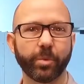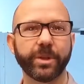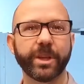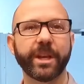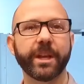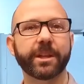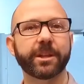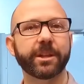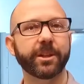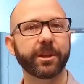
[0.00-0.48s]
we
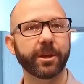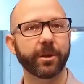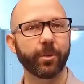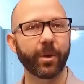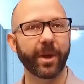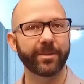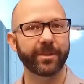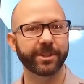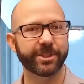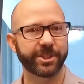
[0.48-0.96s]
need to clear
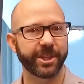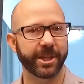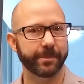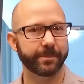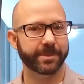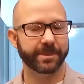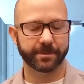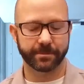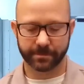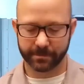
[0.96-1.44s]
away the
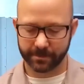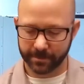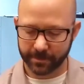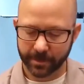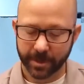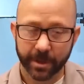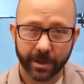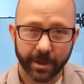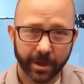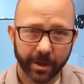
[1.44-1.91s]
chips.
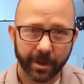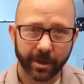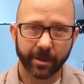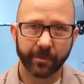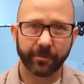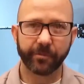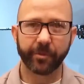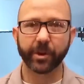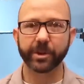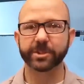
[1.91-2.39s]

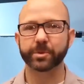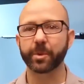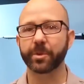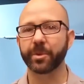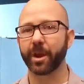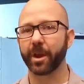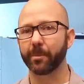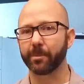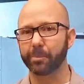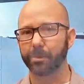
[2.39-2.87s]
First with our